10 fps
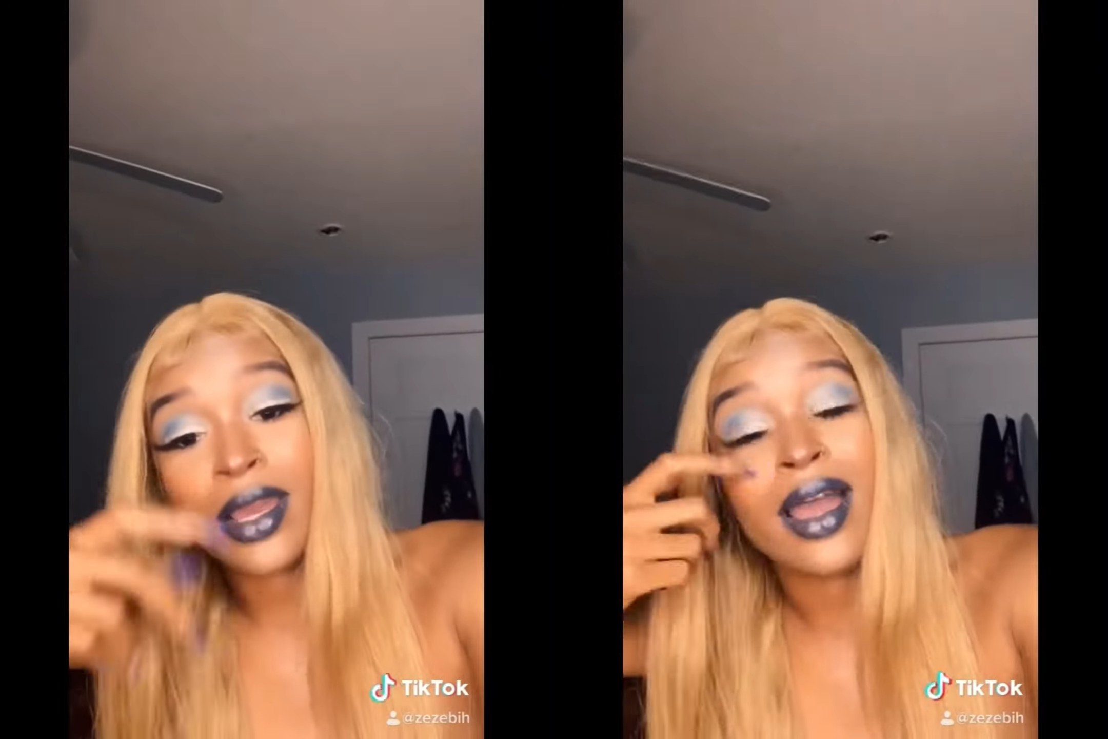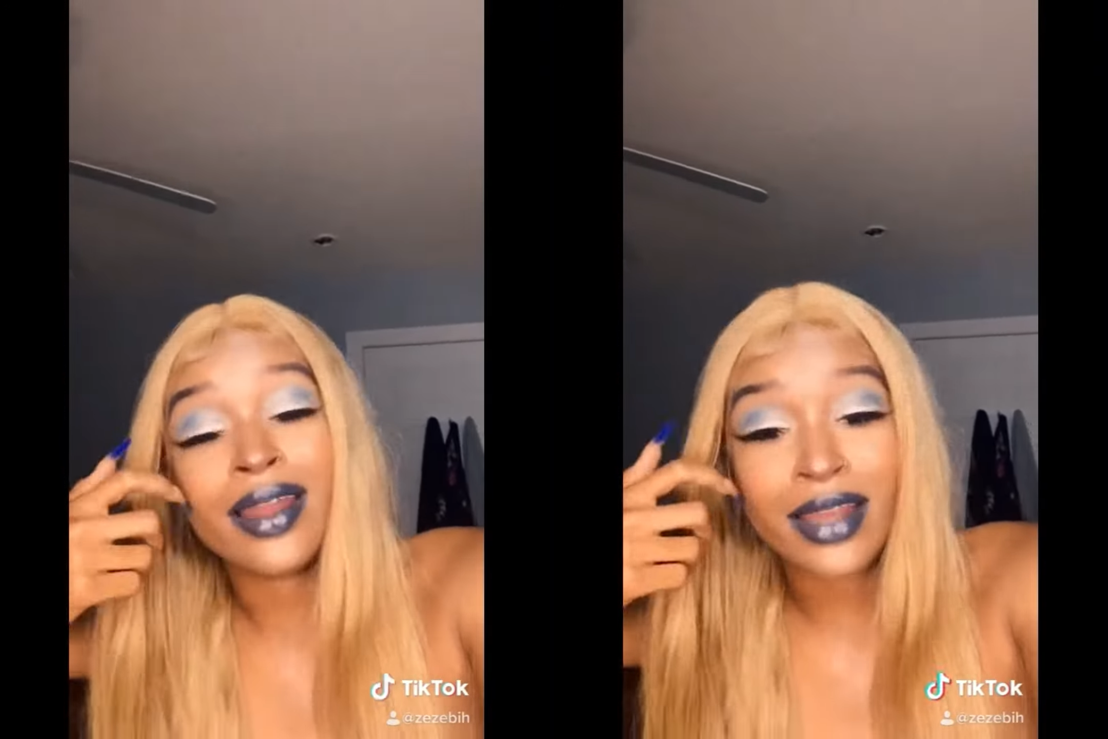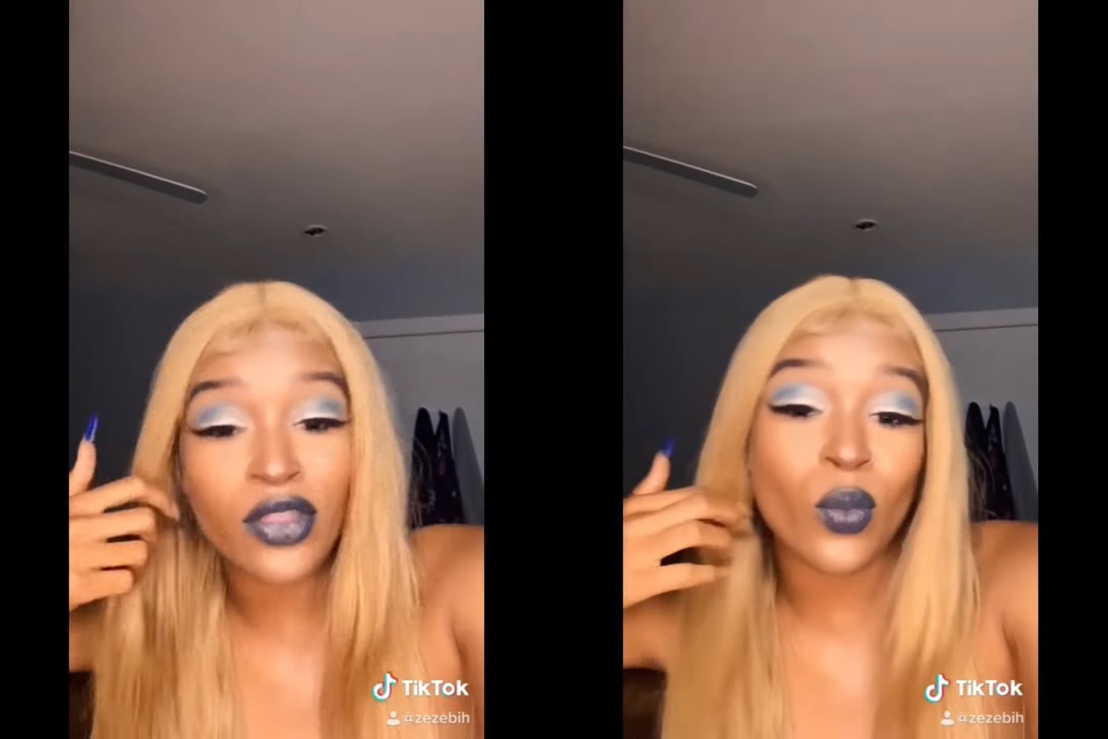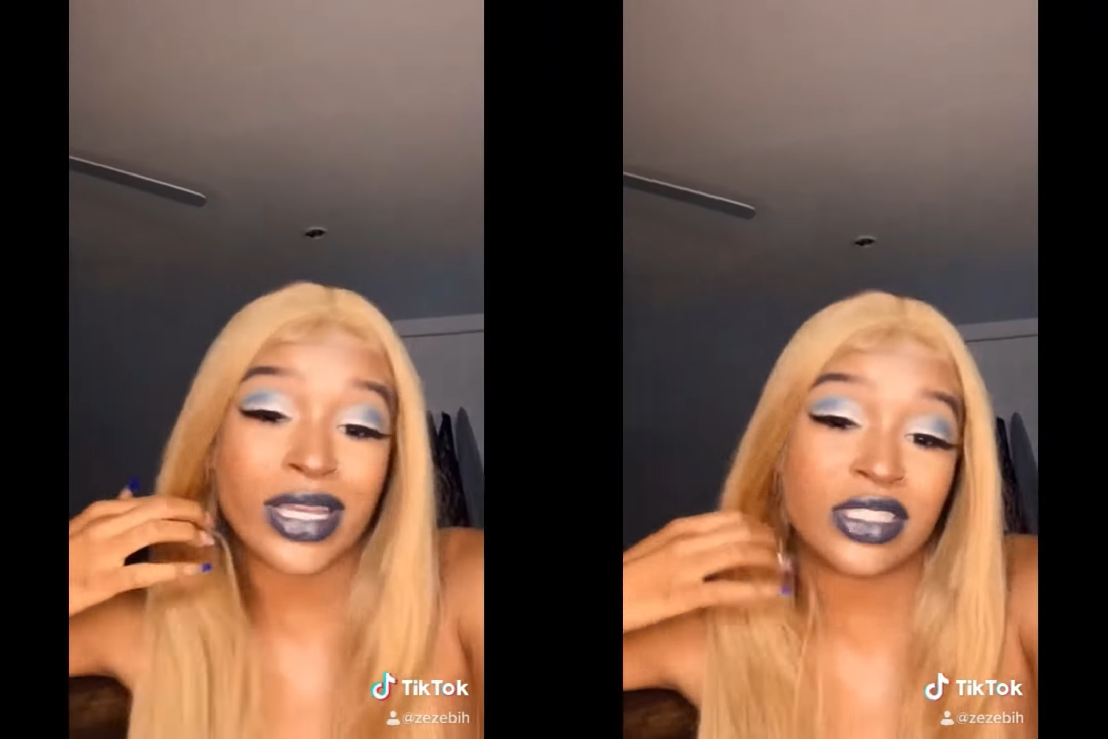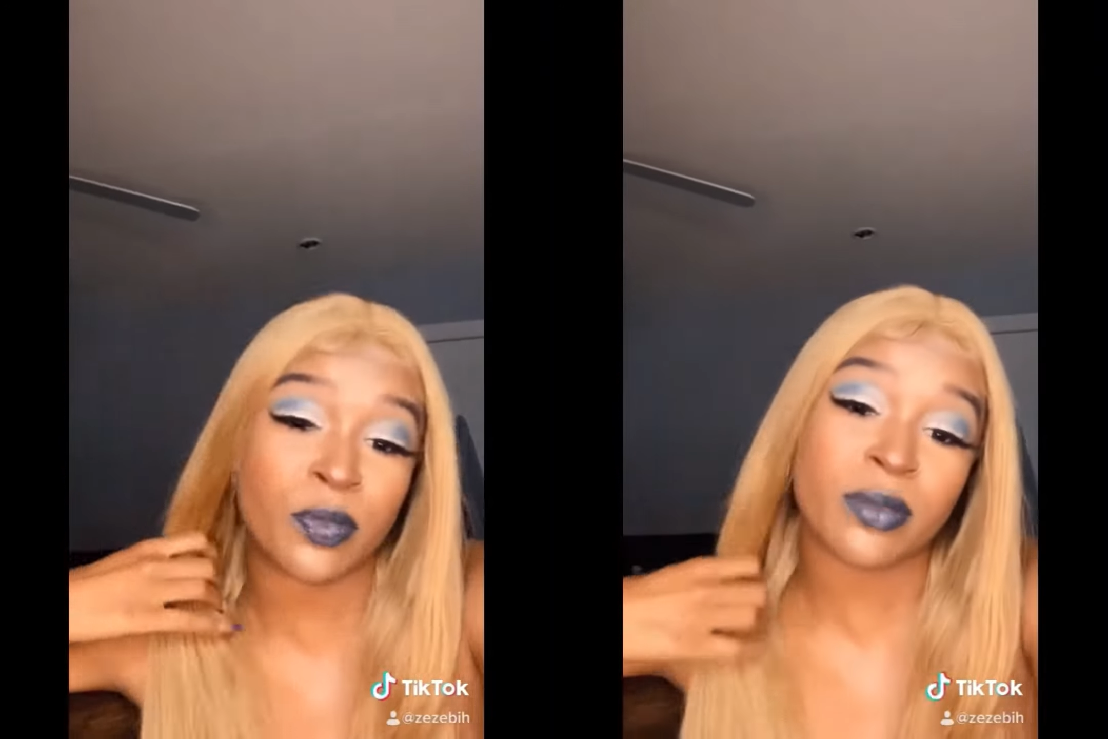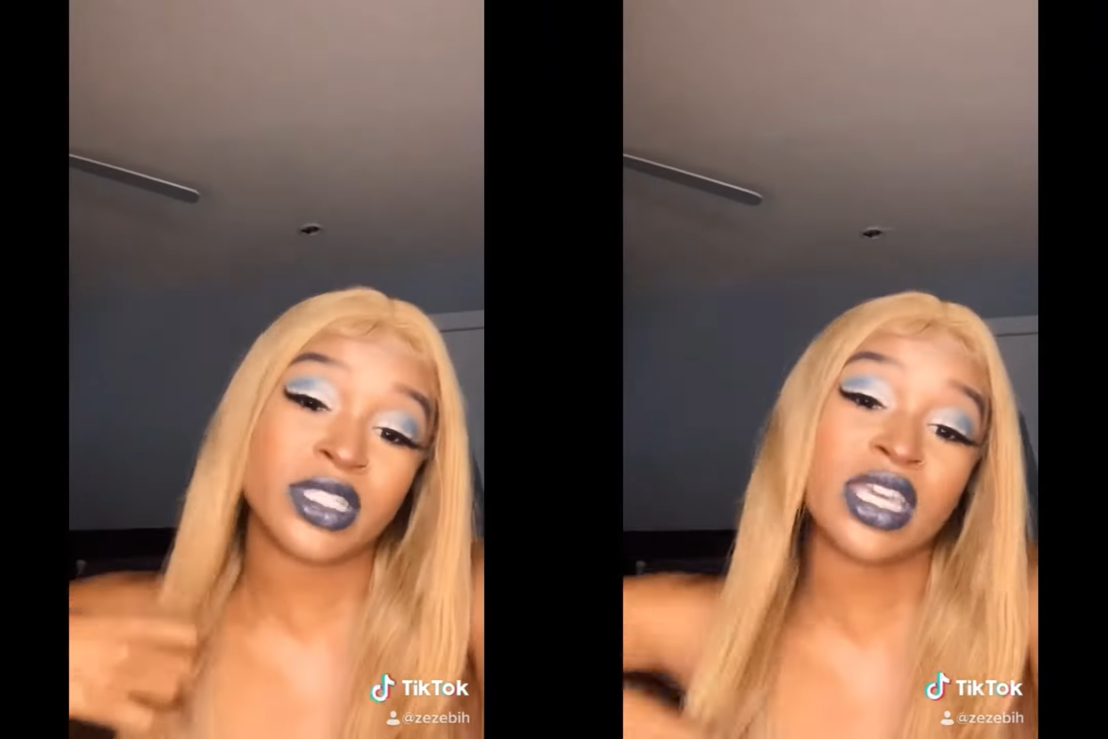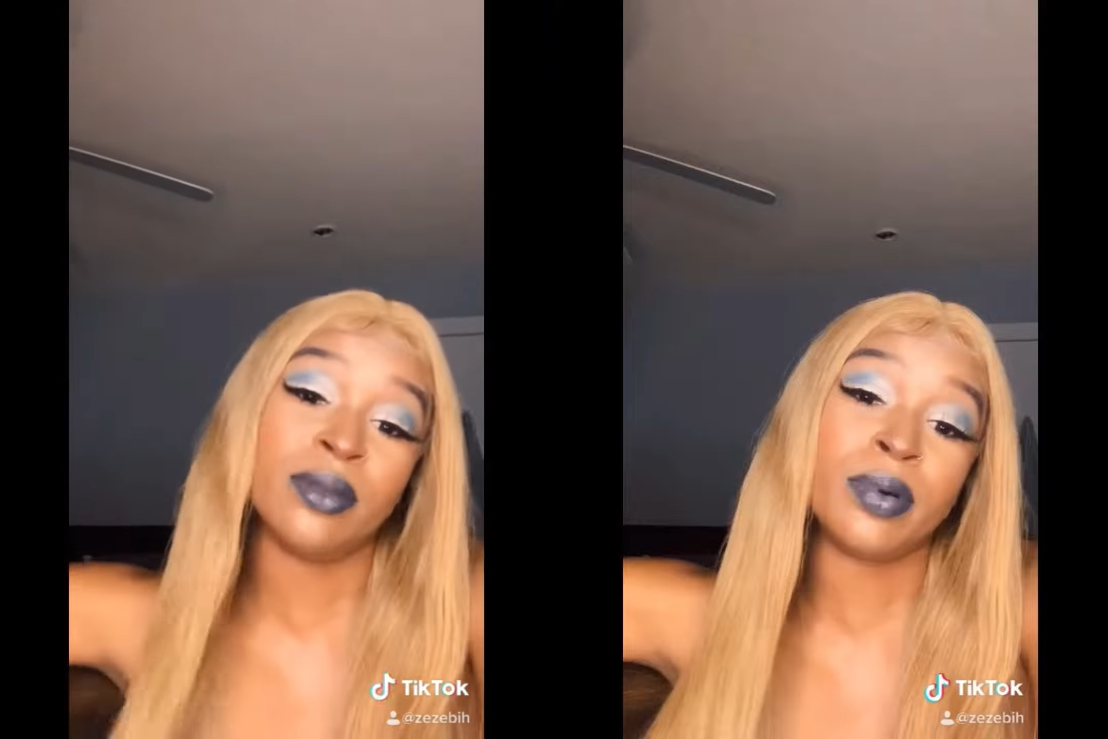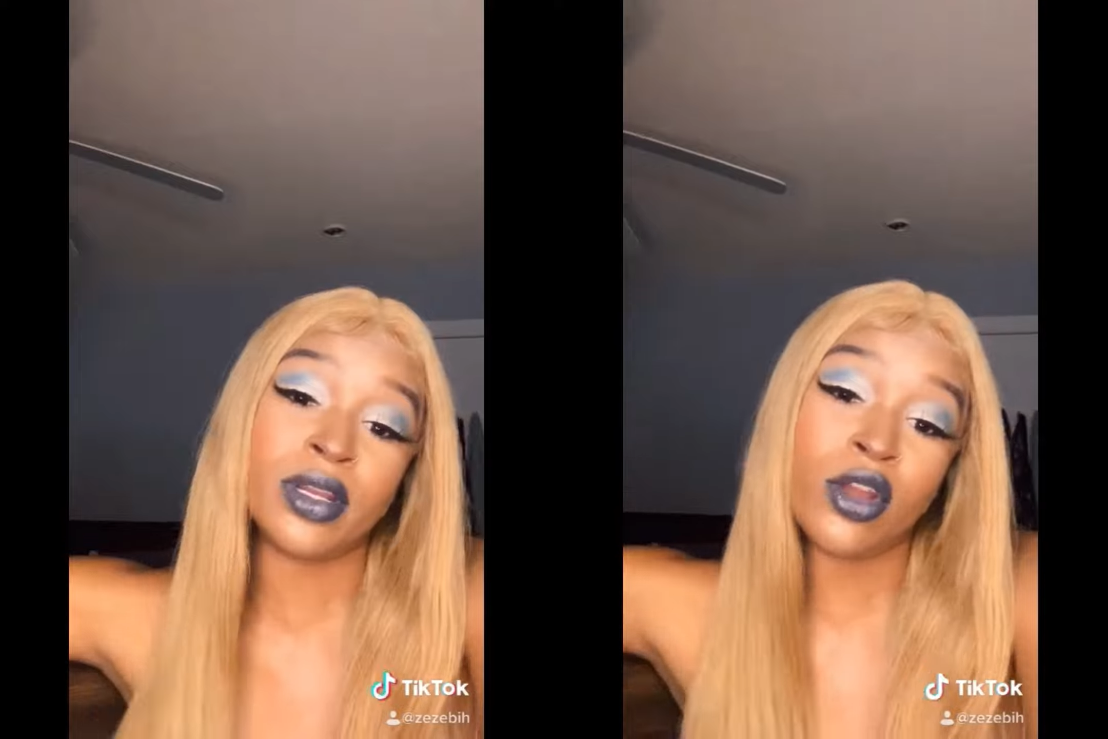another white supremacist getting put in